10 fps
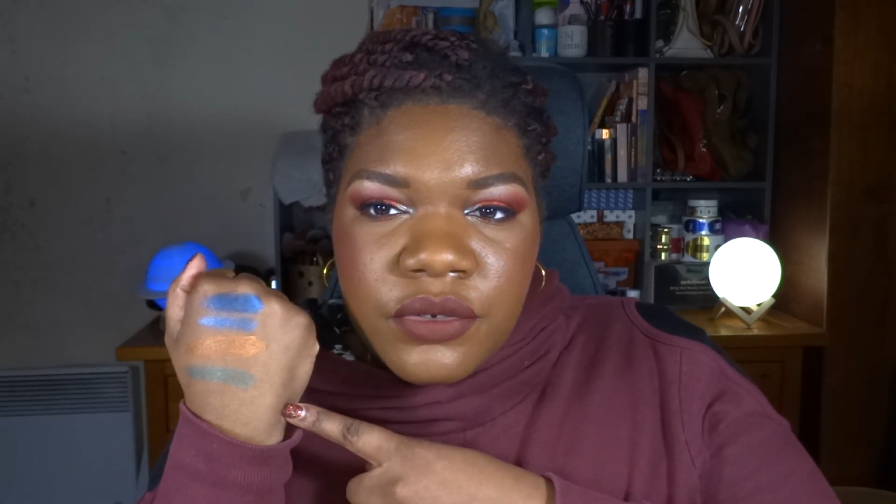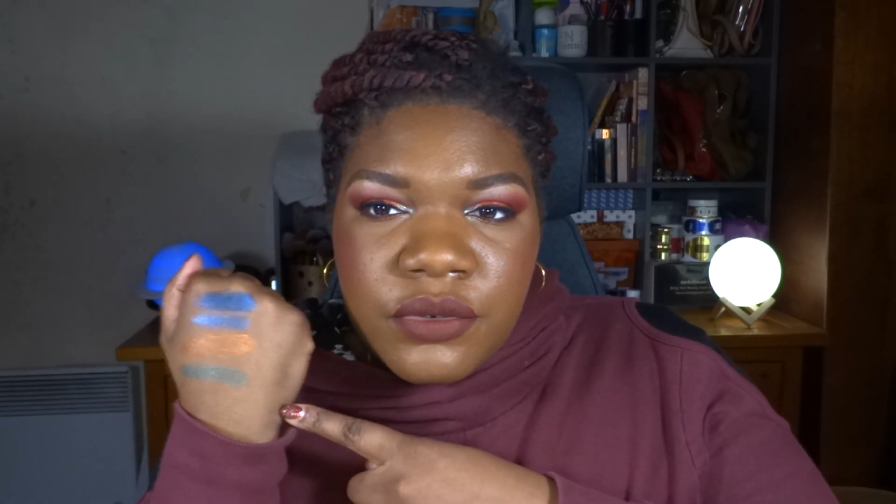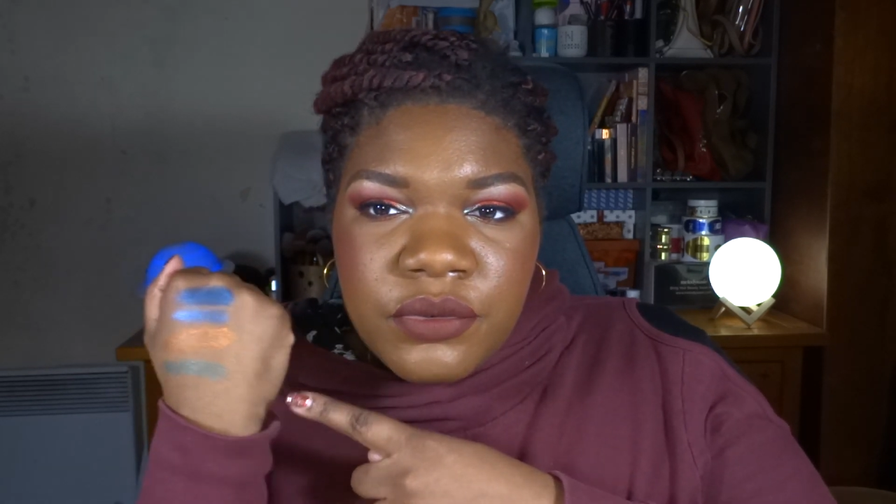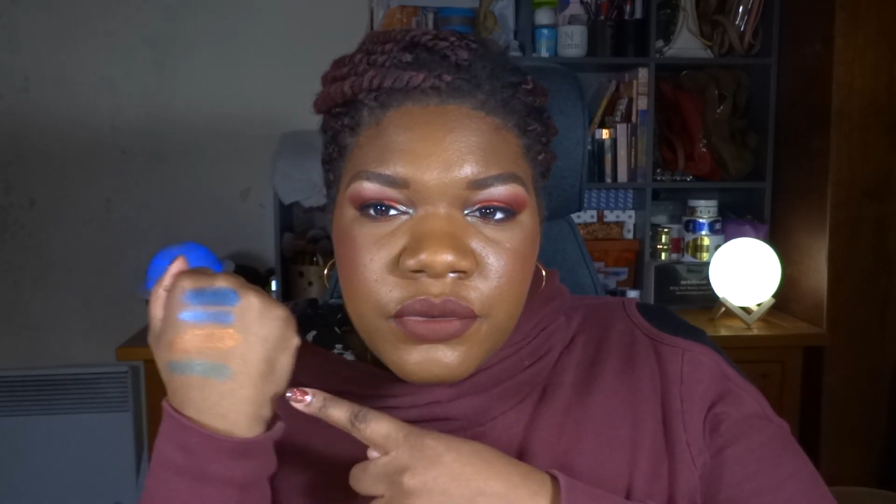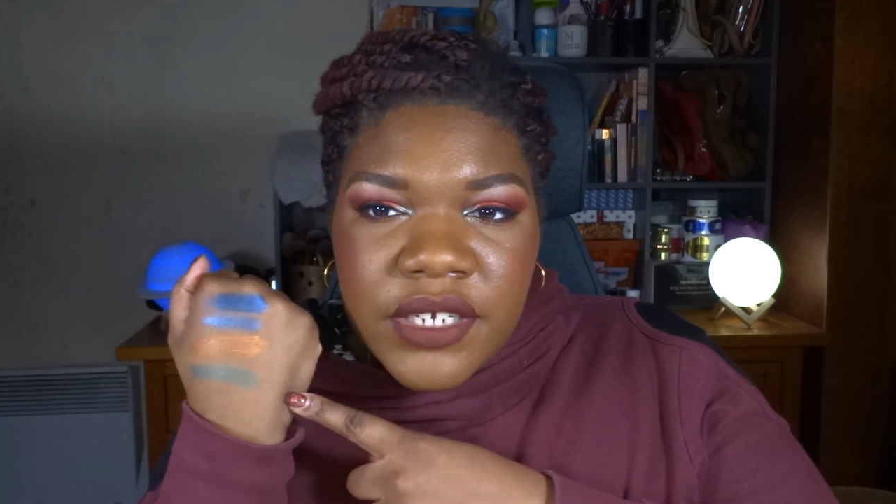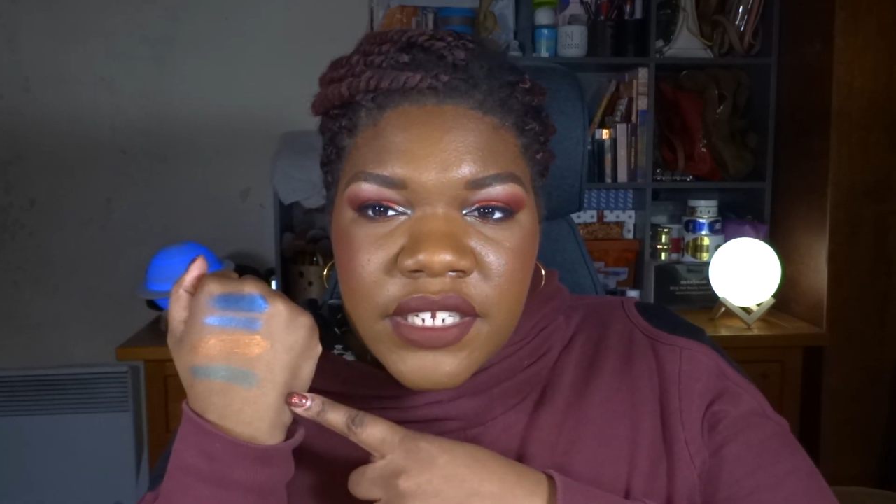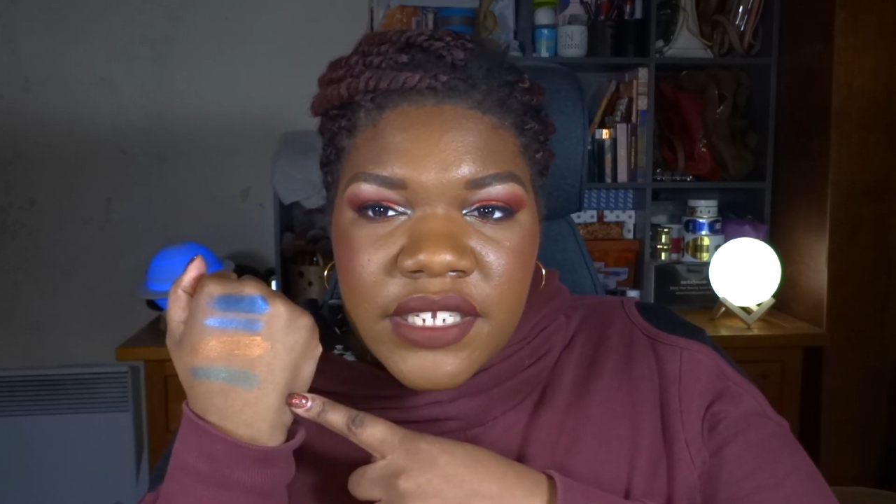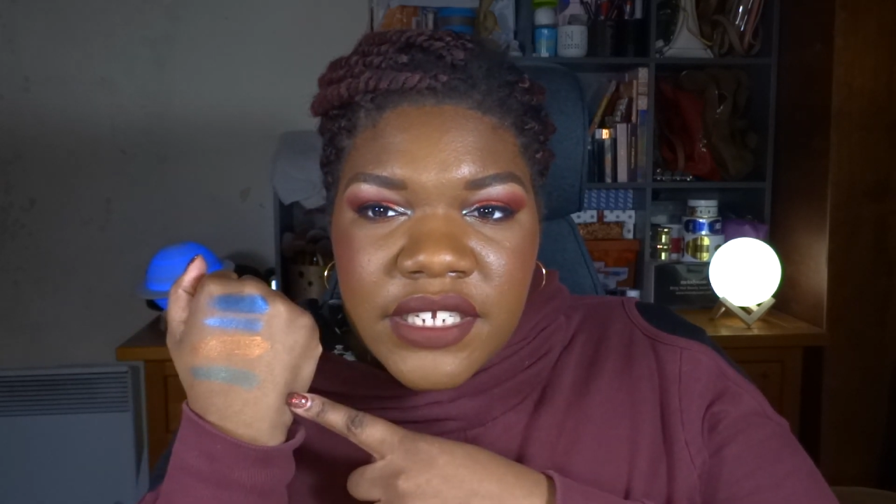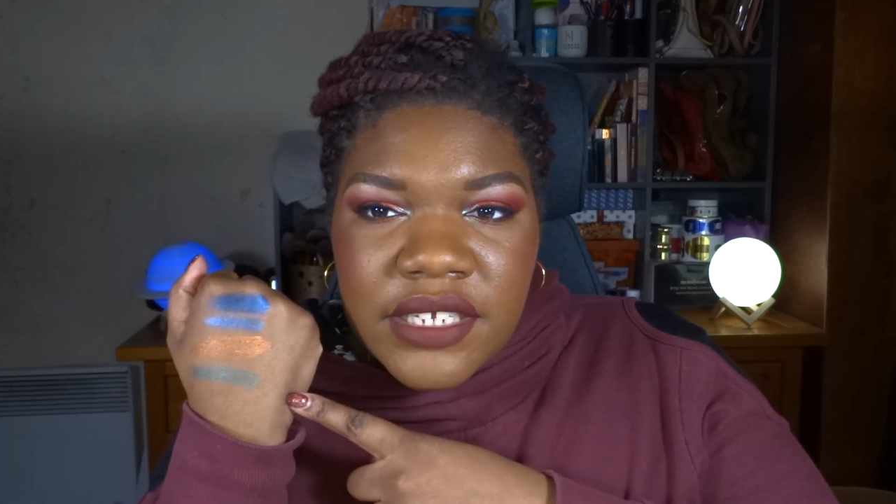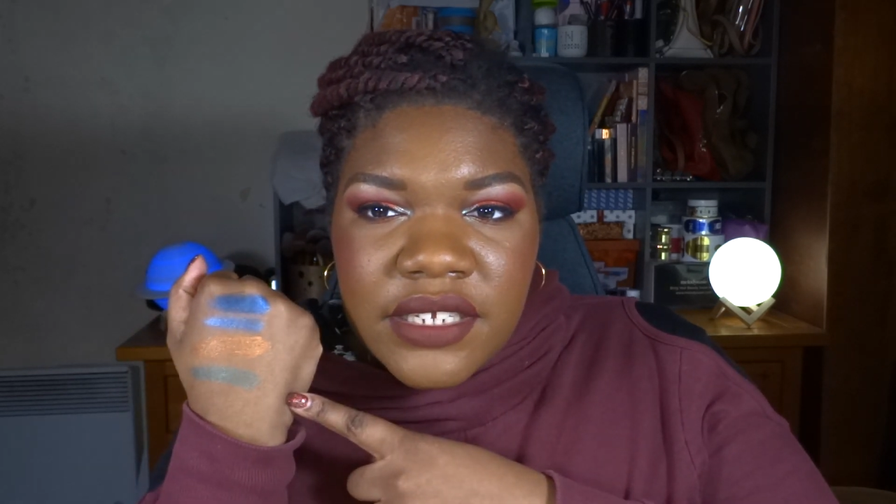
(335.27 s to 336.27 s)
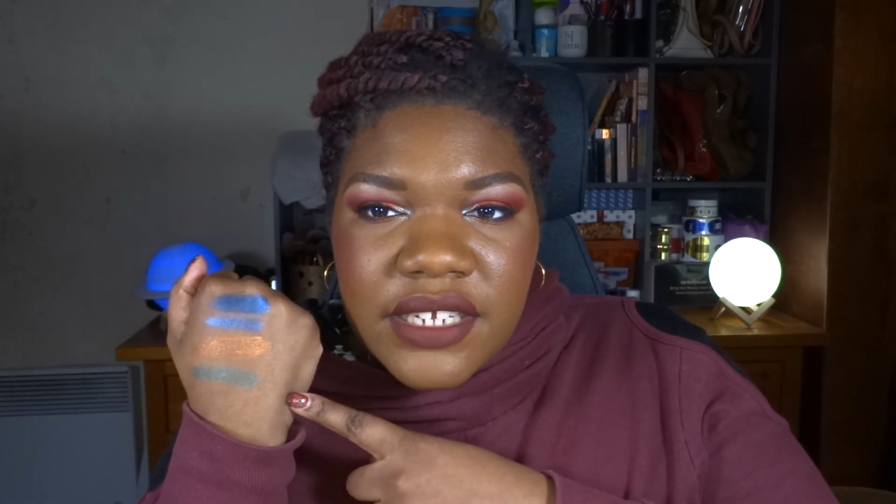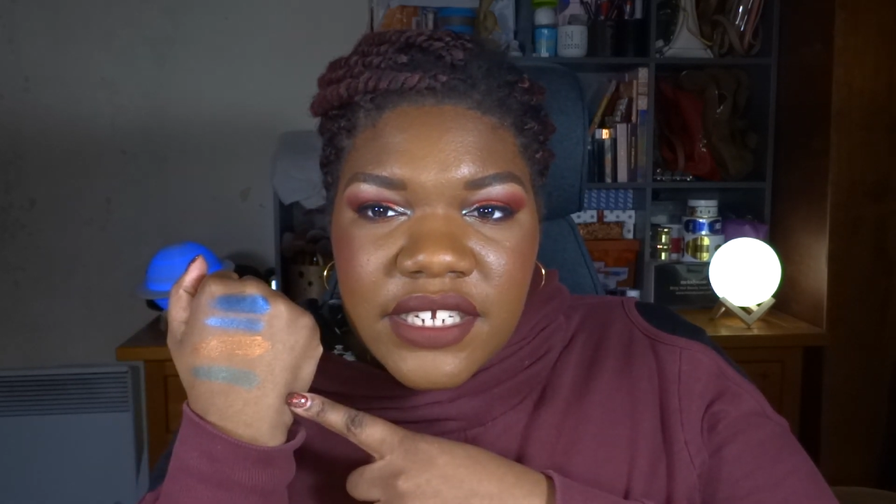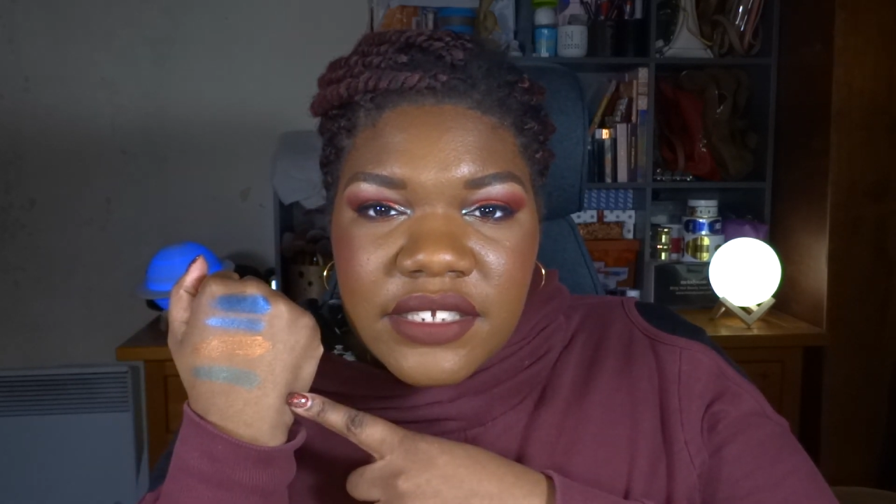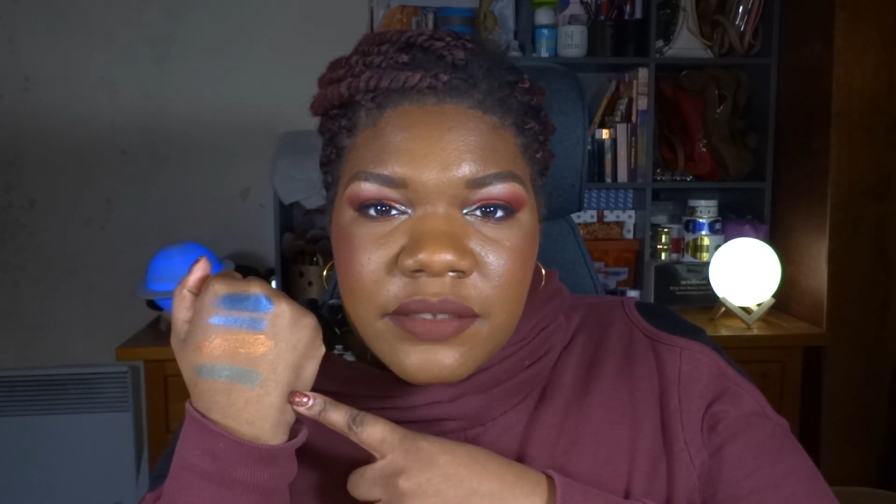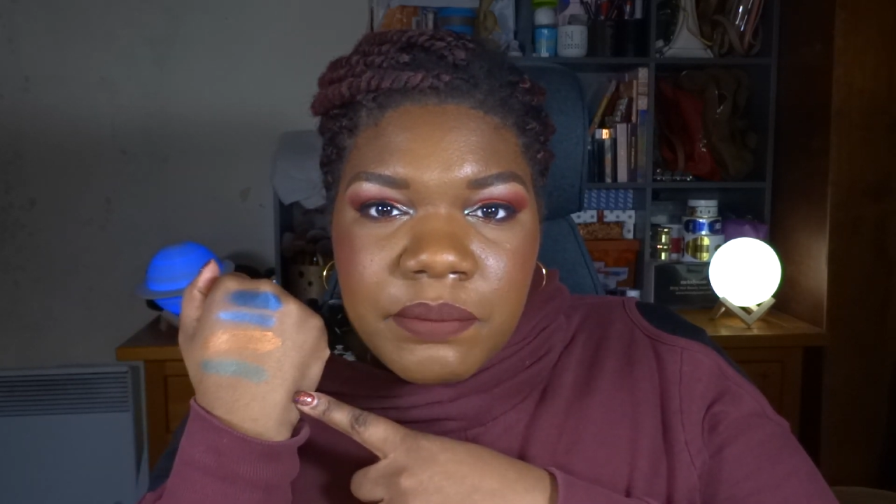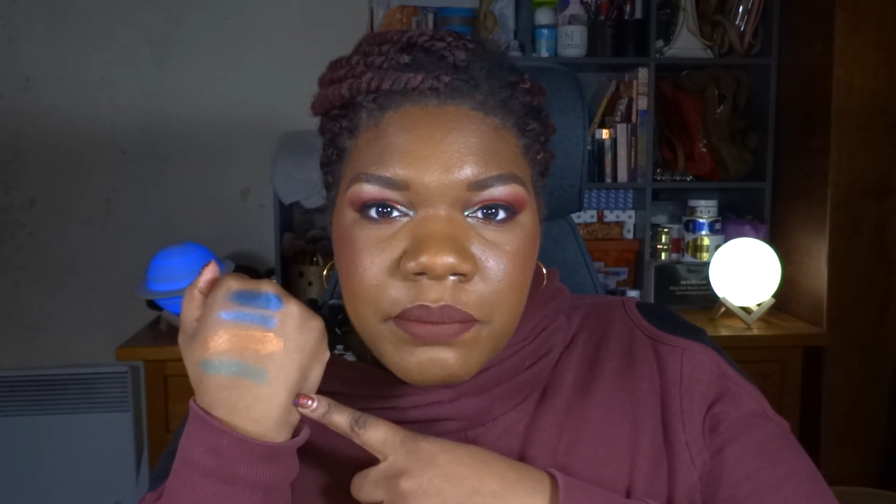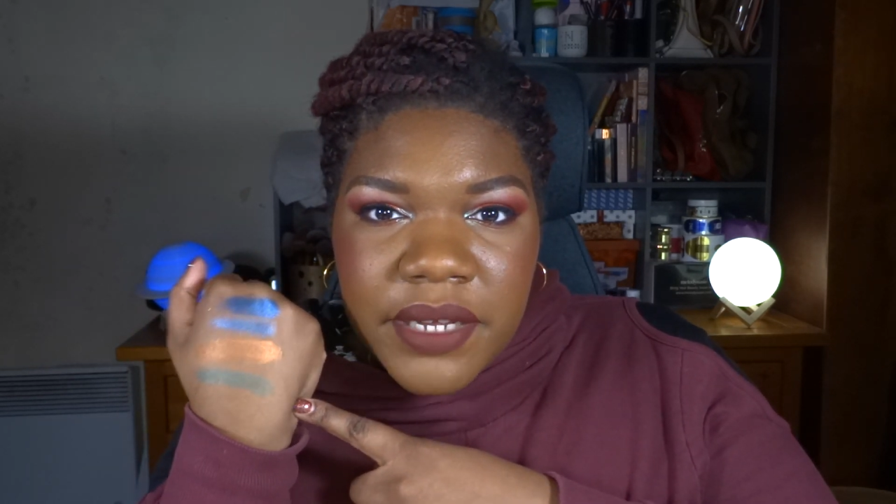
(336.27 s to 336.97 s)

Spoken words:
really is